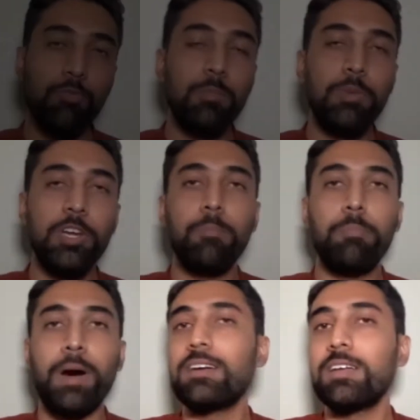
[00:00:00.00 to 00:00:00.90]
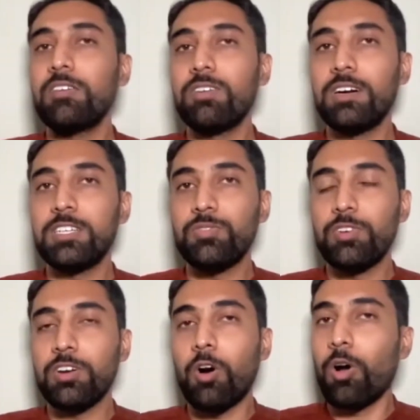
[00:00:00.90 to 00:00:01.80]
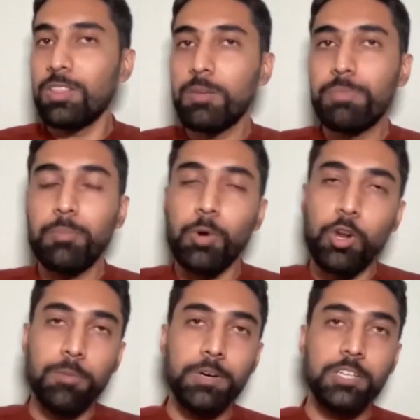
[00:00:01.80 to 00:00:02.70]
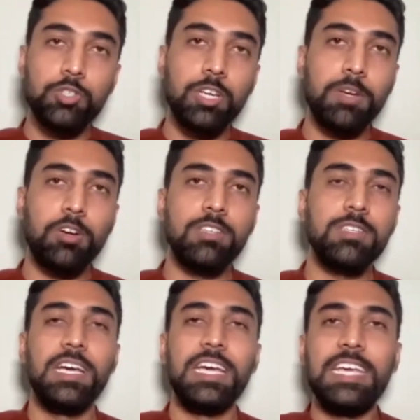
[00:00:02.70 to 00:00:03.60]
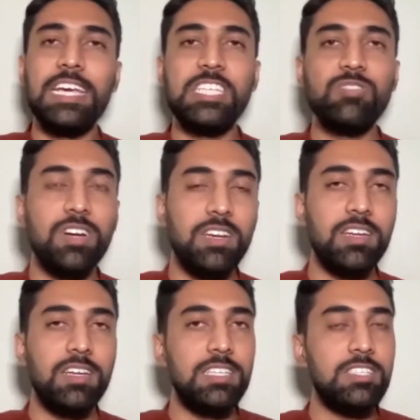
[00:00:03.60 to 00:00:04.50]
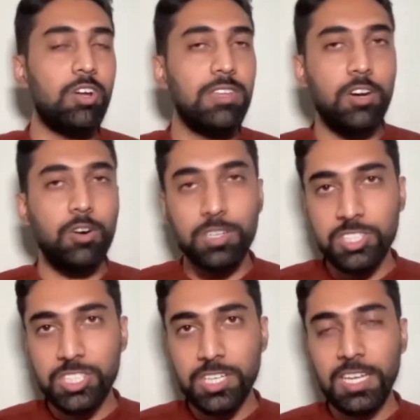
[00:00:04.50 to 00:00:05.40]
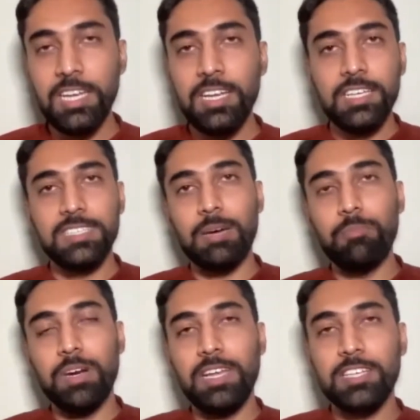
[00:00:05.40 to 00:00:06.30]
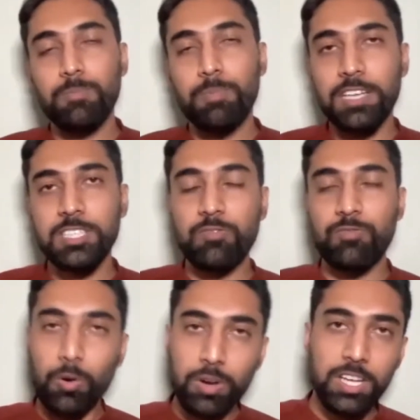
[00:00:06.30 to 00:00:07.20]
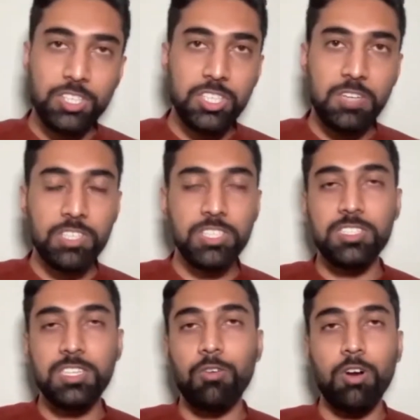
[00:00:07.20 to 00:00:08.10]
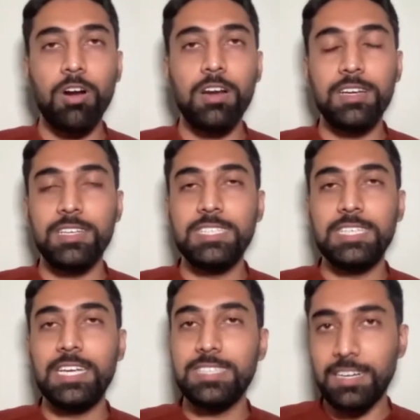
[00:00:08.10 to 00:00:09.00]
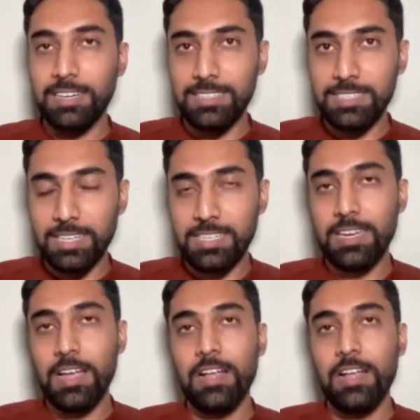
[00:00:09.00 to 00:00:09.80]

would be your parting words for all the people who are pursuing? Because each one is on their own journey. Somebody has passed foundation, which is now called a CS entrance test,